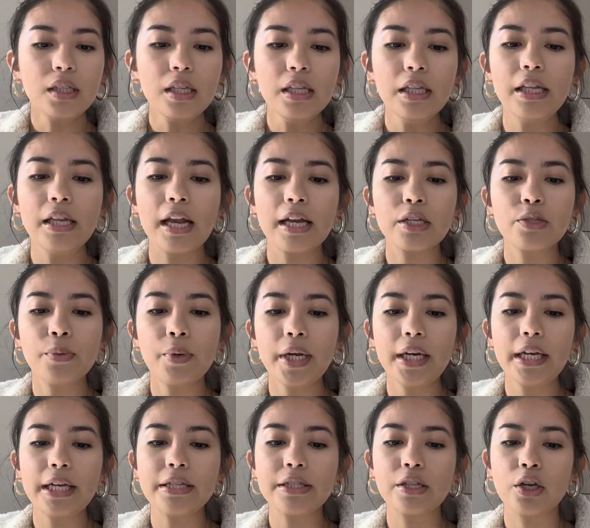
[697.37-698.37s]
The next one
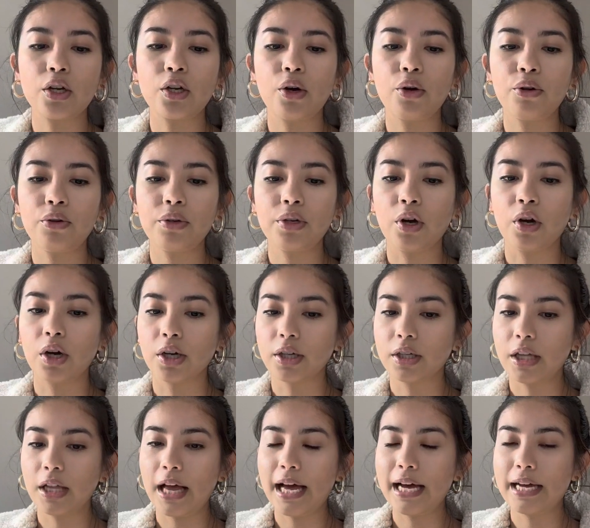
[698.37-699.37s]
is go to an art
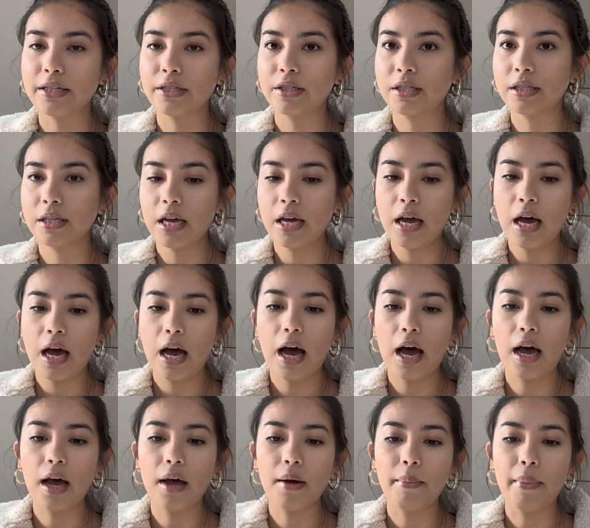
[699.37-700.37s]
class.
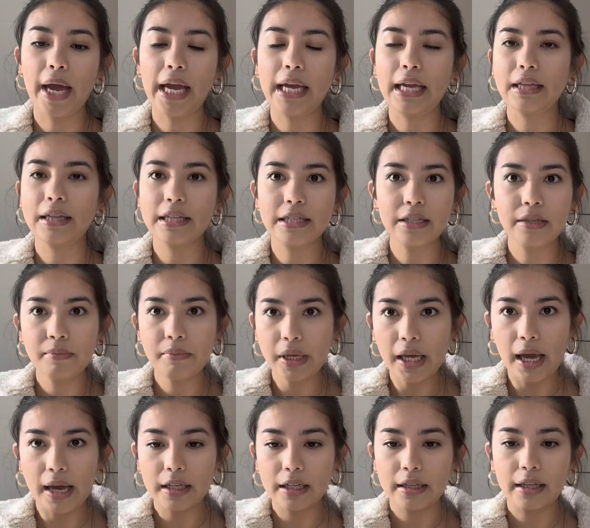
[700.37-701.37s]
And this can be
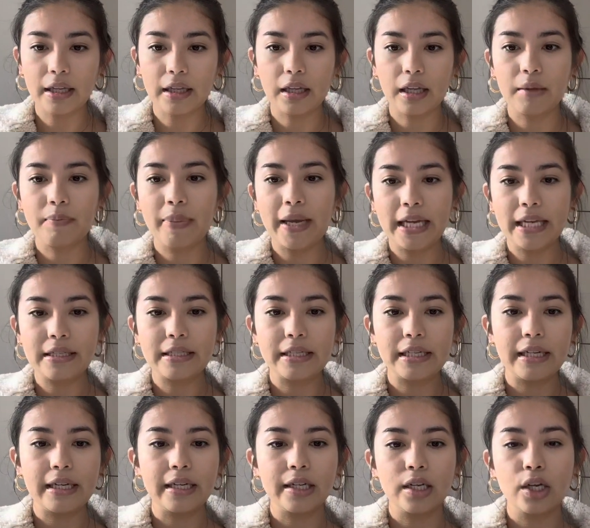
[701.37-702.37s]
anything like
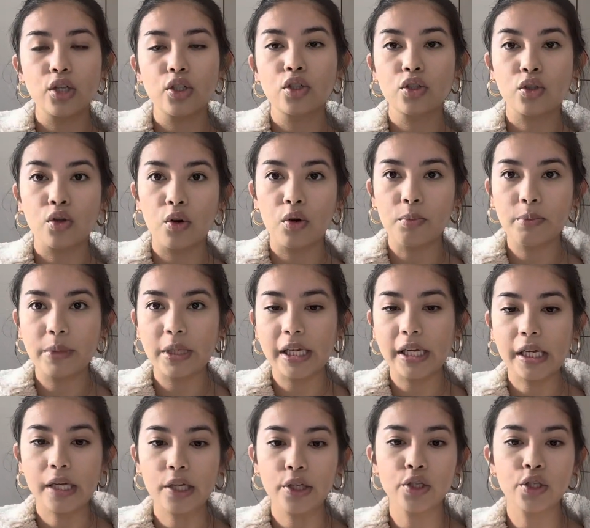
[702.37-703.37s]
painting,
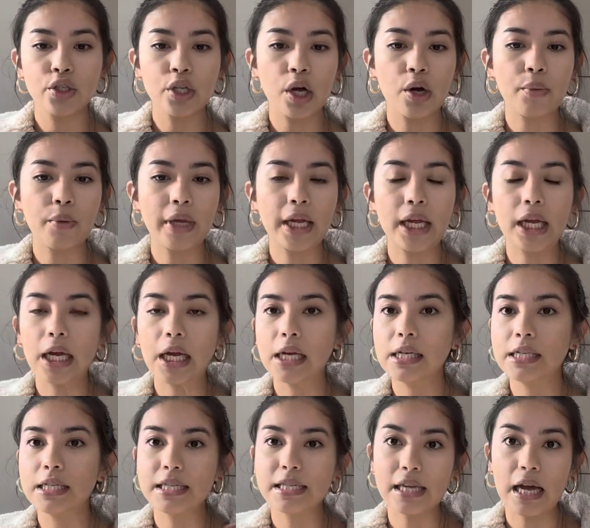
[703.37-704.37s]
sculpting, sewing,
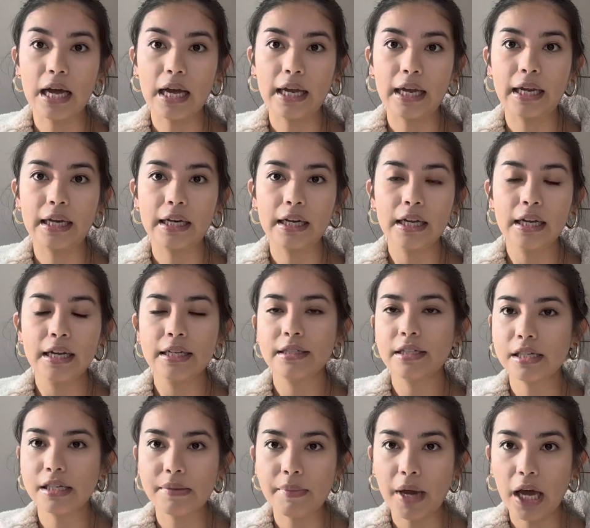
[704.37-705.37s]
design,
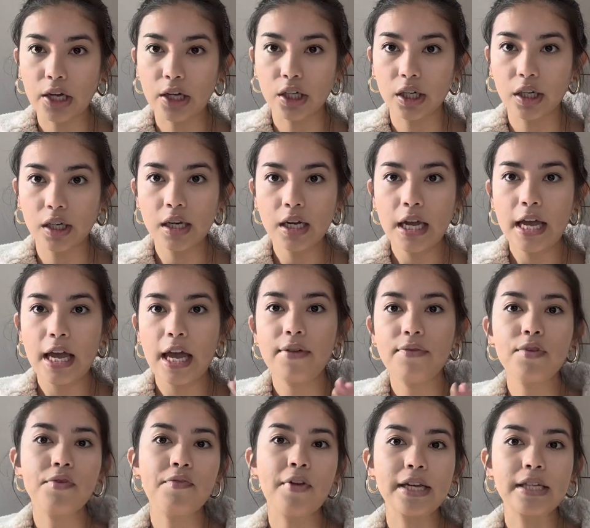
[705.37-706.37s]
doesn't matter. If
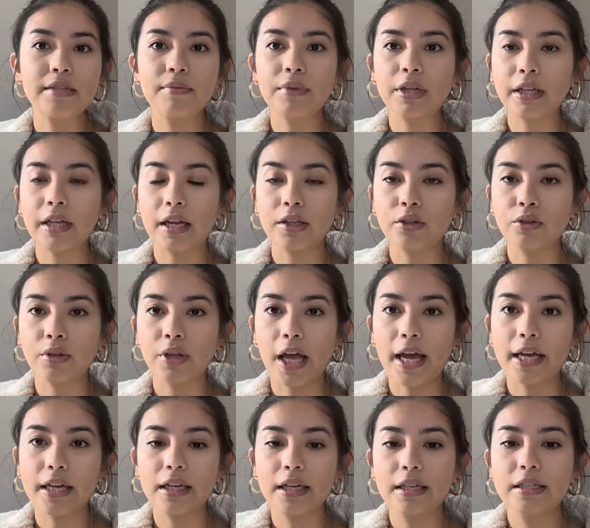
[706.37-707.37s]
you find something that you
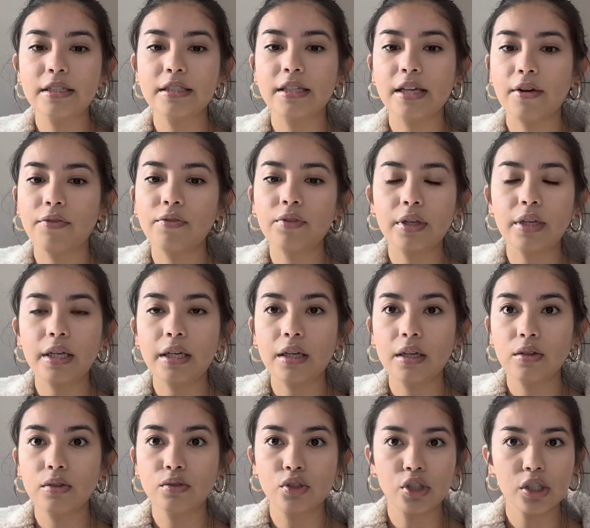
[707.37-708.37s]
like, definitely
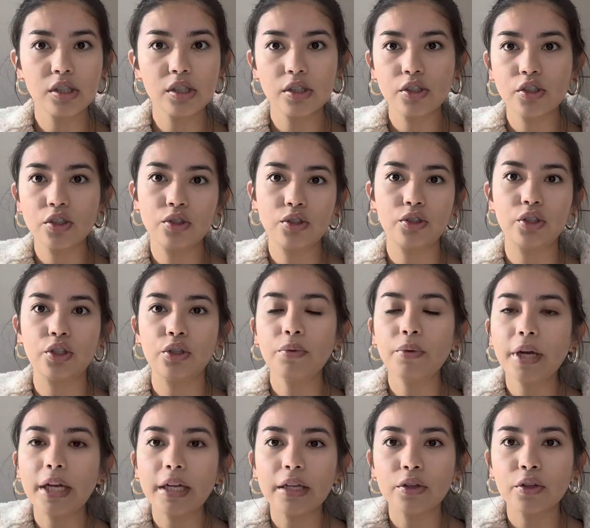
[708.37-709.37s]
just do
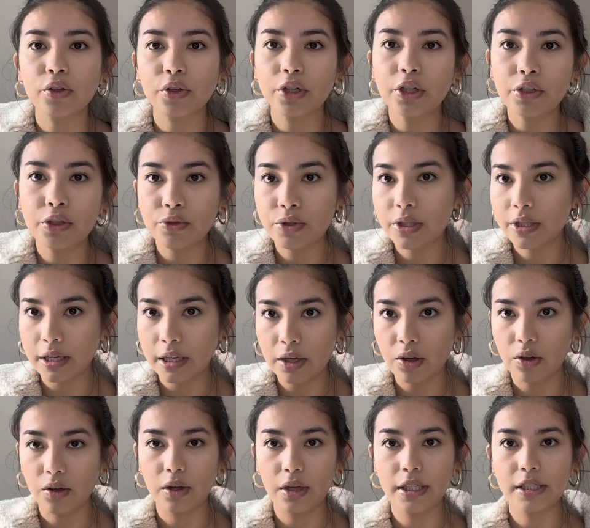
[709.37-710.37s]
it and learn a new
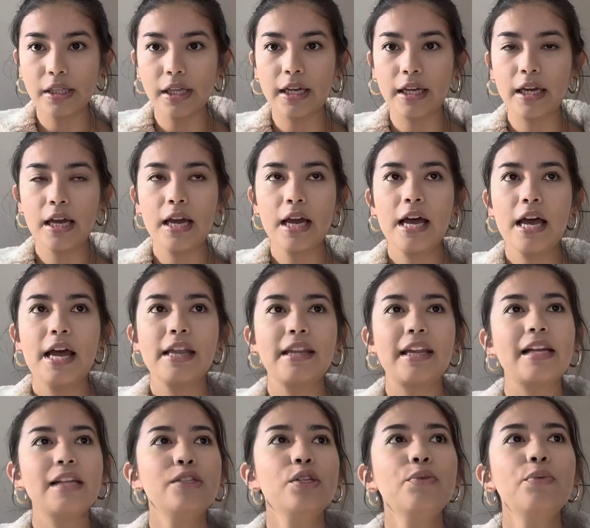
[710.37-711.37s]
skill. It's like,
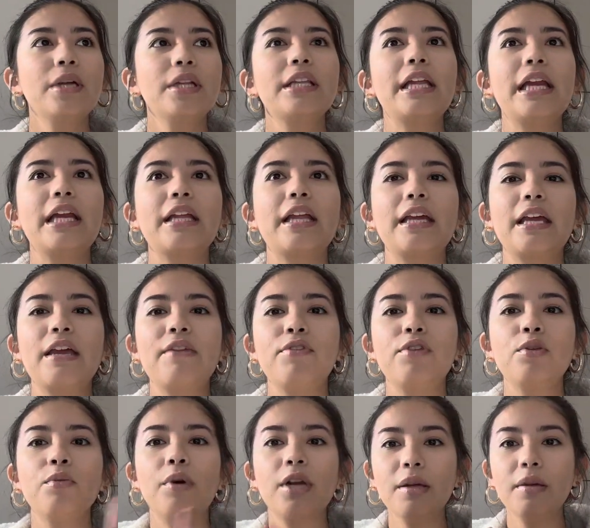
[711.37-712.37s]
that's the one thing, like if
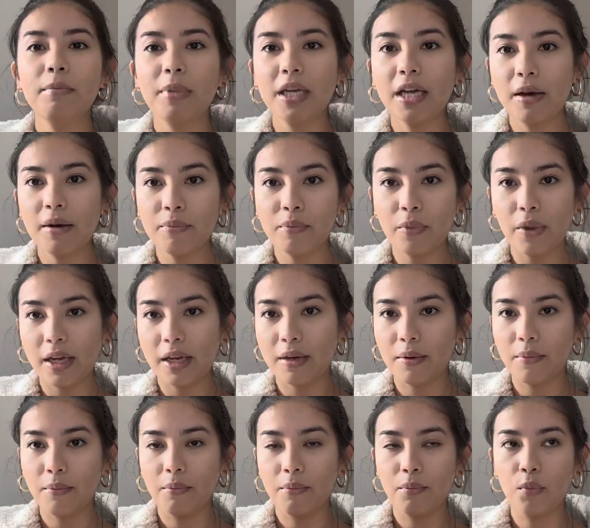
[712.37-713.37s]
you want to become like
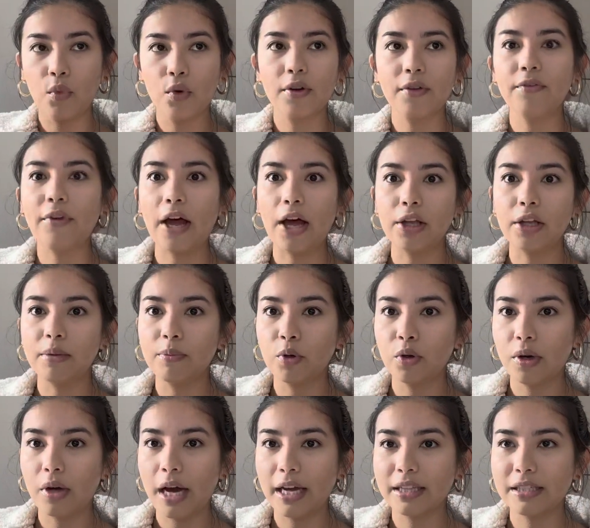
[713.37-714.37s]
more
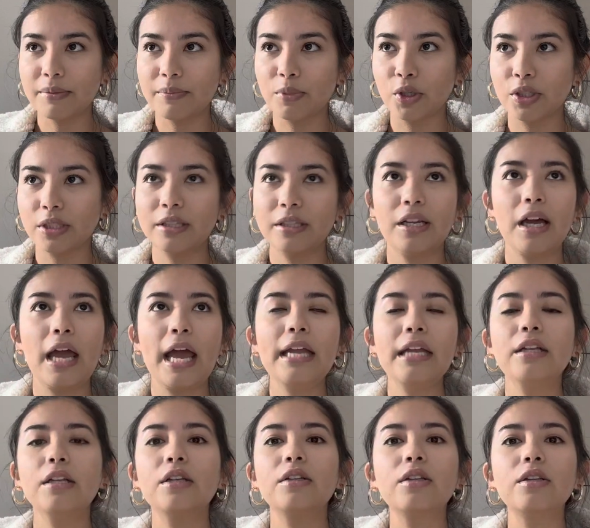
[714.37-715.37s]
valuable as a person,
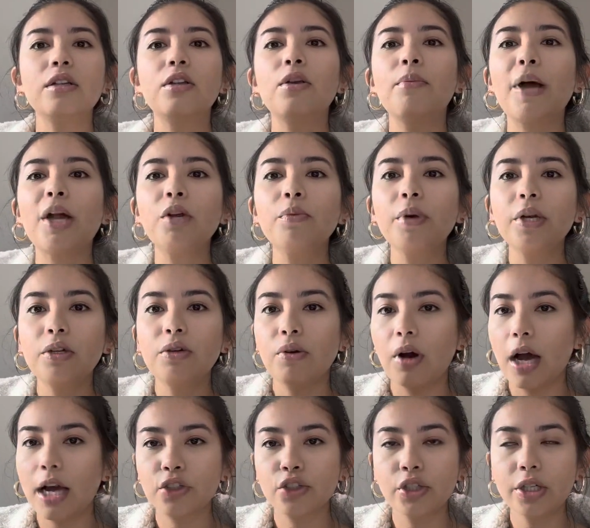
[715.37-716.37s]
and no matter what you
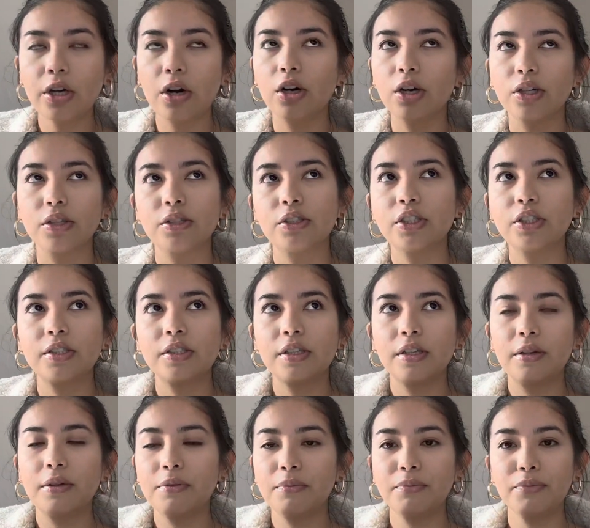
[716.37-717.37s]
actually are, just,
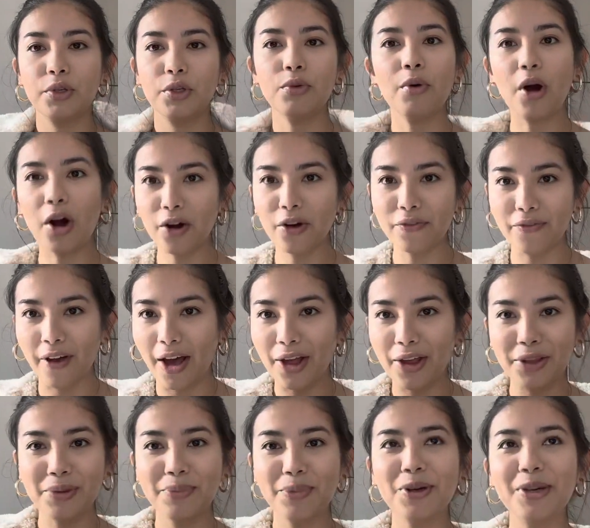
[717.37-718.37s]
you are
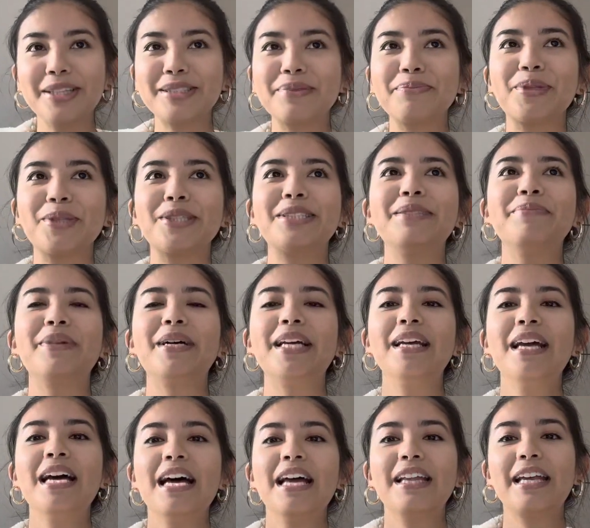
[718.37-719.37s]
valuable as a person, but
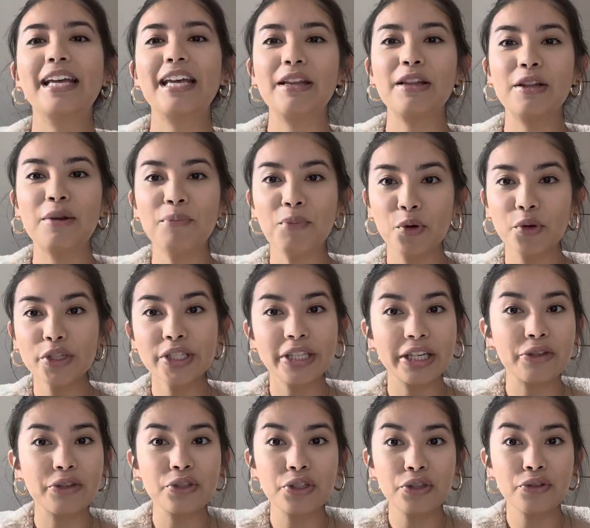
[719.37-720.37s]
like the more
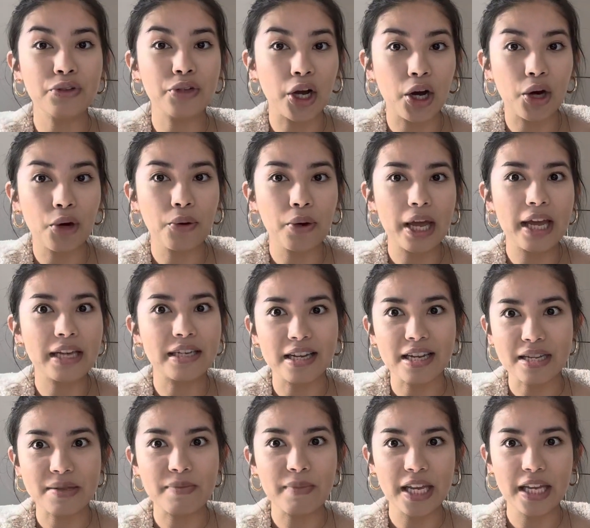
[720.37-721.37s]
skills you know, it
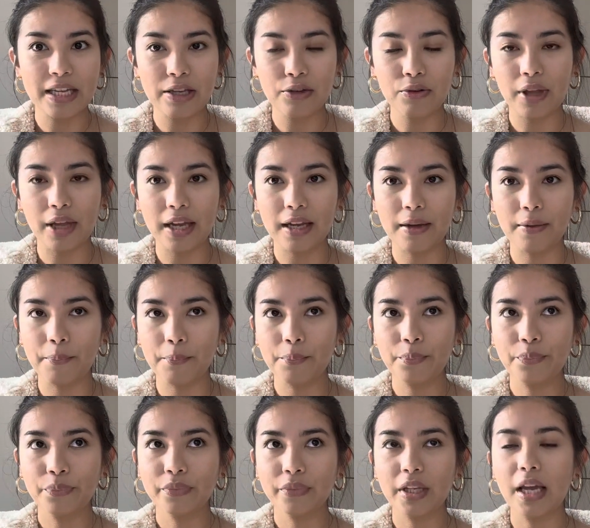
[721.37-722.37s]
does make you like,
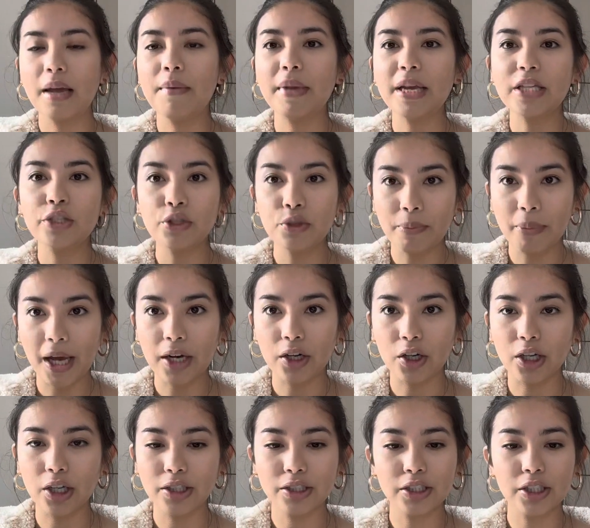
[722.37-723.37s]
it makes you
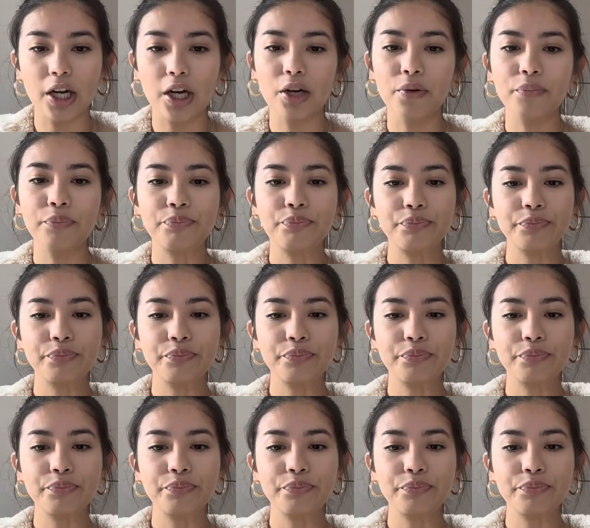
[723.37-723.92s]
better. So